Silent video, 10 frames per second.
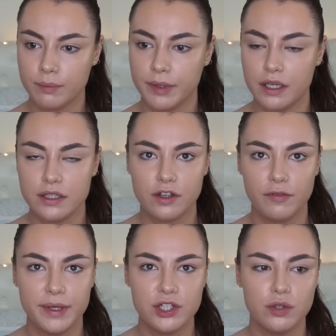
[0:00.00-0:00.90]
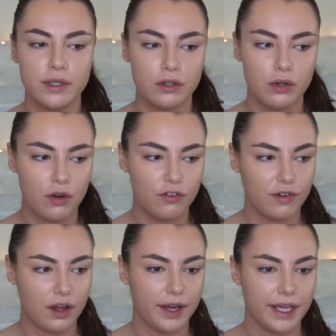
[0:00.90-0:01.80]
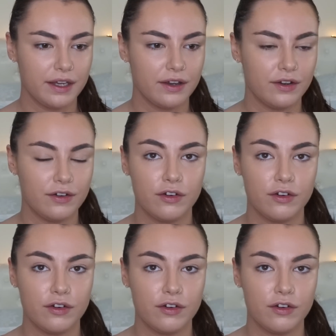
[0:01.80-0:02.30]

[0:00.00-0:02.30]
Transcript: because I've been doing a lot of like